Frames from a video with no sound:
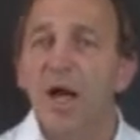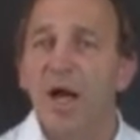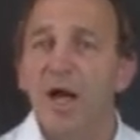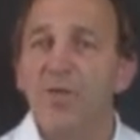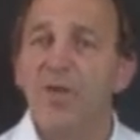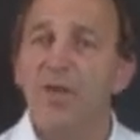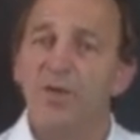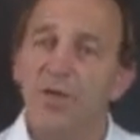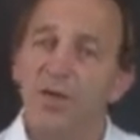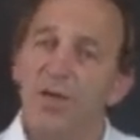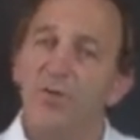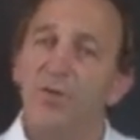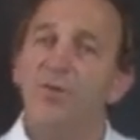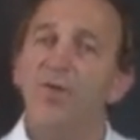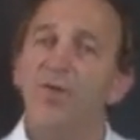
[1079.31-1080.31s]
this
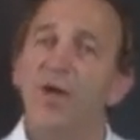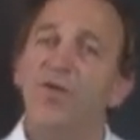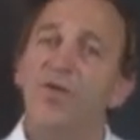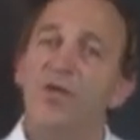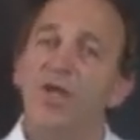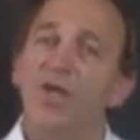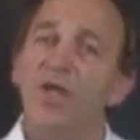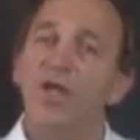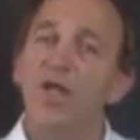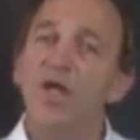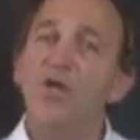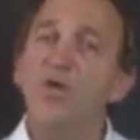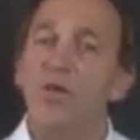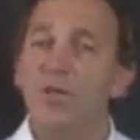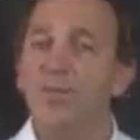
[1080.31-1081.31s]
can result in an
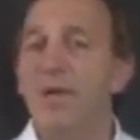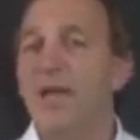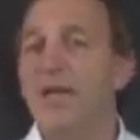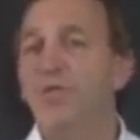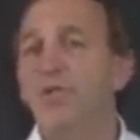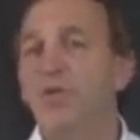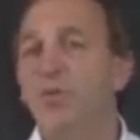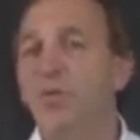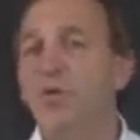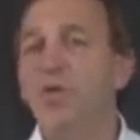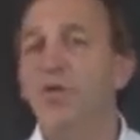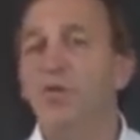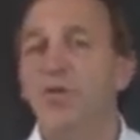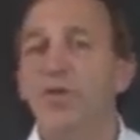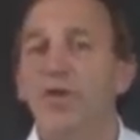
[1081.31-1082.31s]
acutely painful
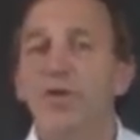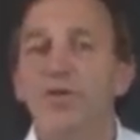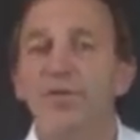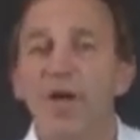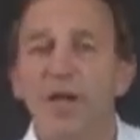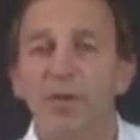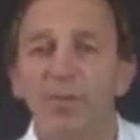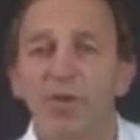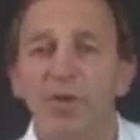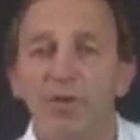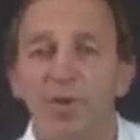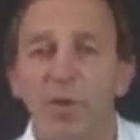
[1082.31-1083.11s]
bruise and the development of a